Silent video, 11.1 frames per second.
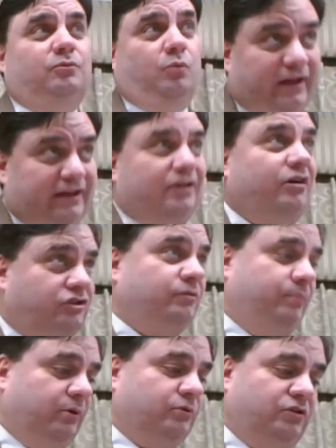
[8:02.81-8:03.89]
We are
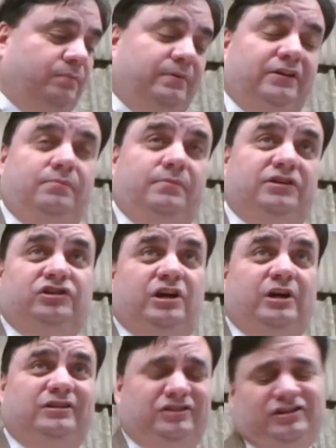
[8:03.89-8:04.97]
supposed to be the
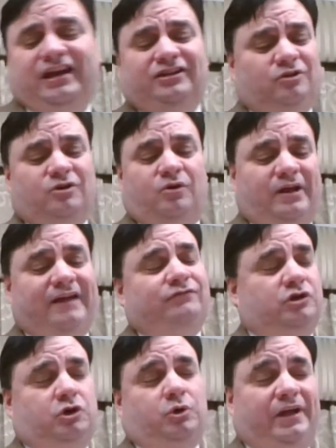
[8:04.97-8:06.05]
missionary society. You don't have
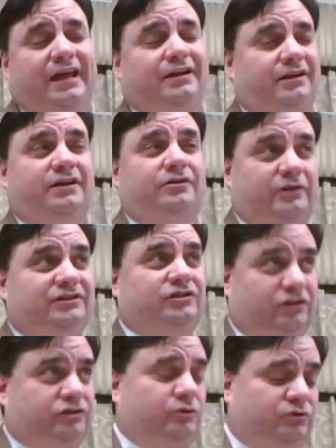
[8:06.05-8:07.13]
to create another
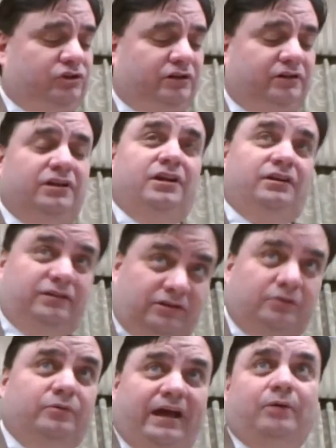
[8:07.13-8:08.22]
institution to
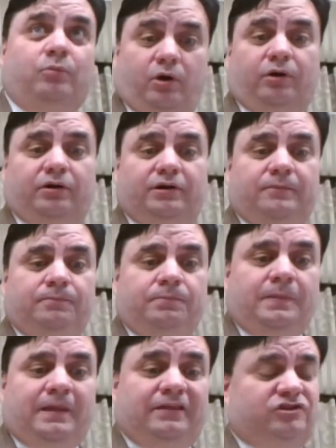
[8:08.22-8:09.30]
do that work.
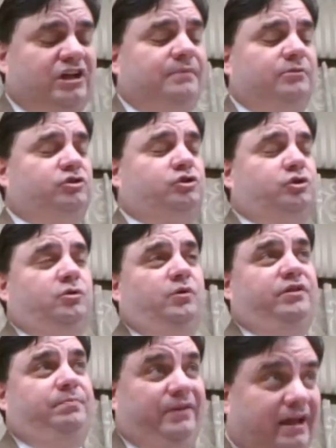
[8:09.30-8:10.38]
The same is true
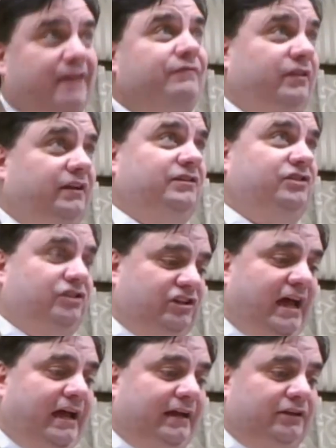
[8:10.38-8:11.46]
with benevolent
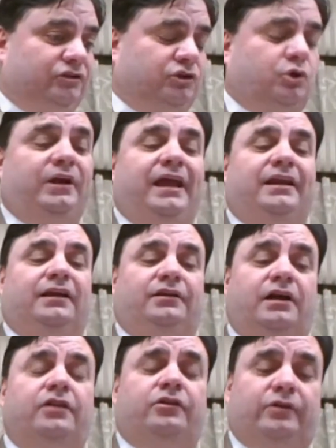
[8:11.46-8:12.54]
societies, creating
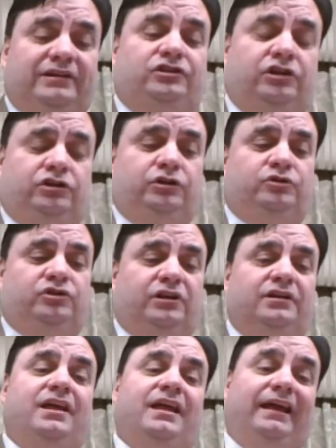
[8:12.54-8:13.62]
another
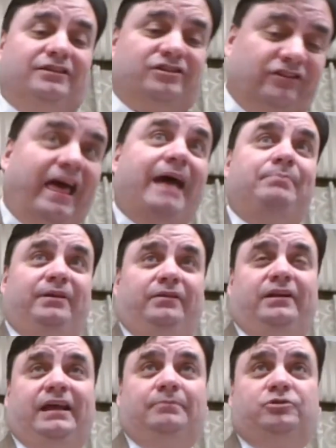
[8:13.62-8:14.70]
institution and slapping the
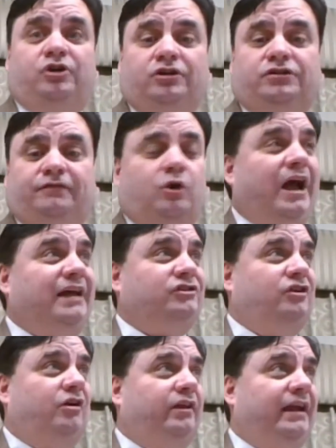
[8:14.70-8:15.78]
name Church of
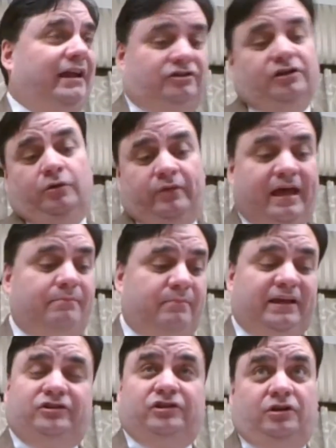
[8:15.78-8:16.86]
Christ on it as though that
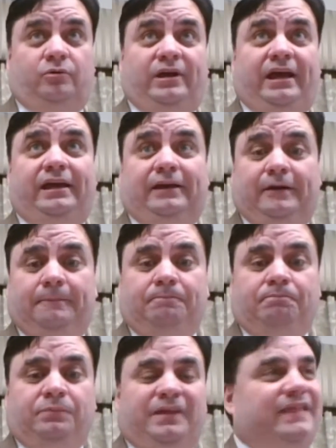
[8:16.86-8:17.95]
makes it okay.
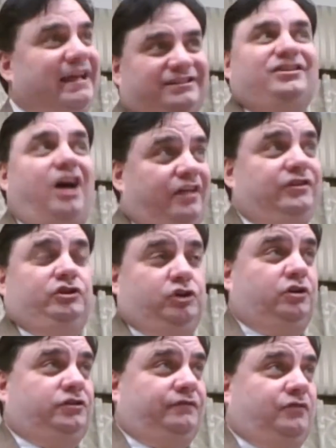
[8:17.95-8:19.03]
That's not the
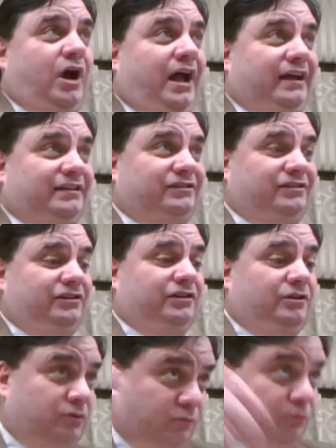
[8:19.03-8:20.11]
Church of Christ.
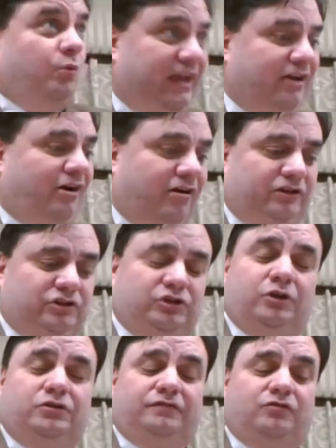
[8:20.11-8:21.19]
We are the
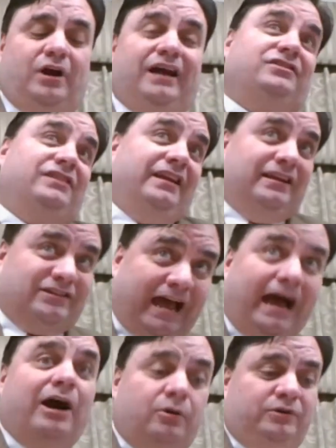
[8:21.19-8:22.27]
Church of Christ, and it's
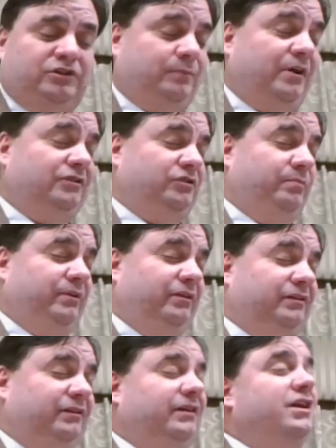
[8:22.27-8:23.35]
our
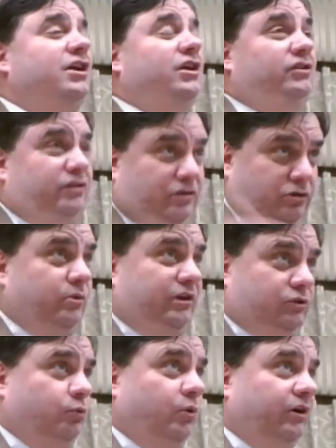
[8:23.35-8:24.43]
responsibility to do
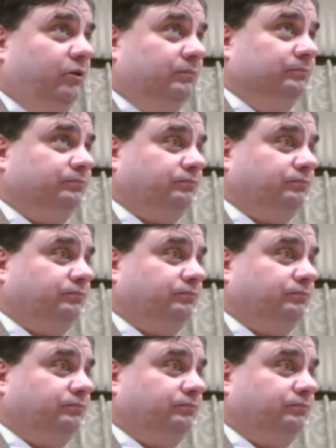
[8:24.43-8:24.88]
His will.